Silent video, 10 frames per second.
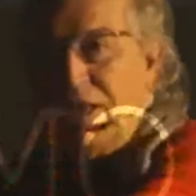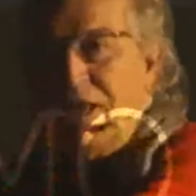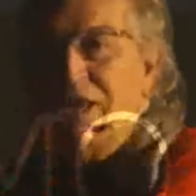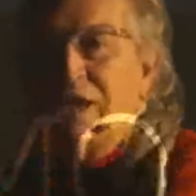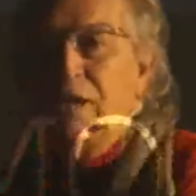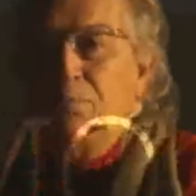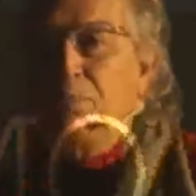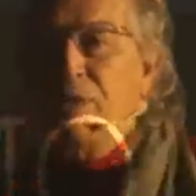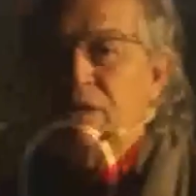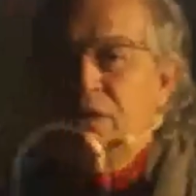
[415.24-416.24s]
he can
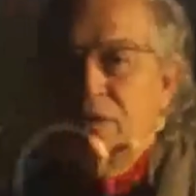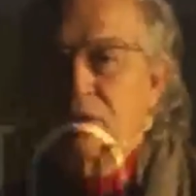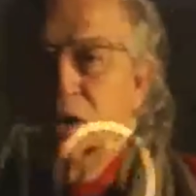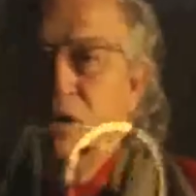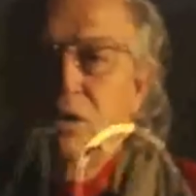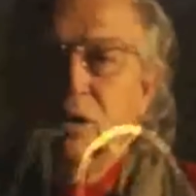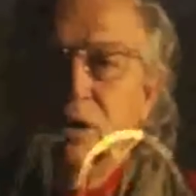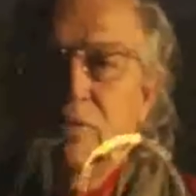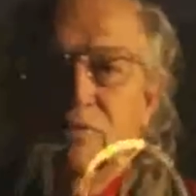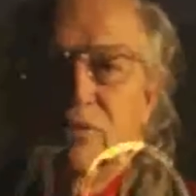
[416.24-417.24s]
paint
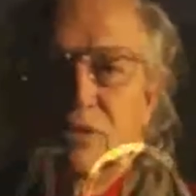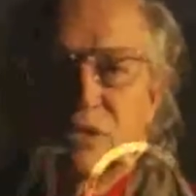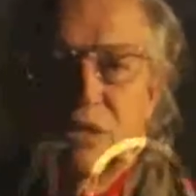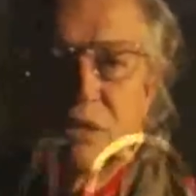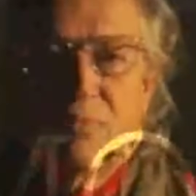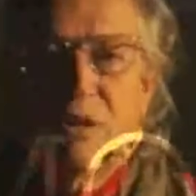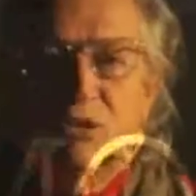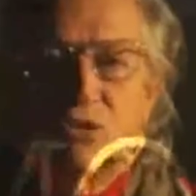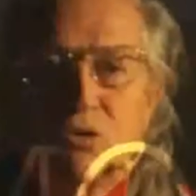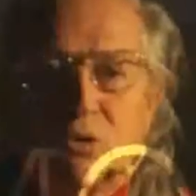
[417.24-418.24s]
only for a certain
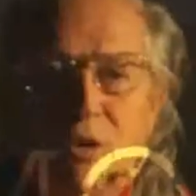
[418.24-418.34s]
amount of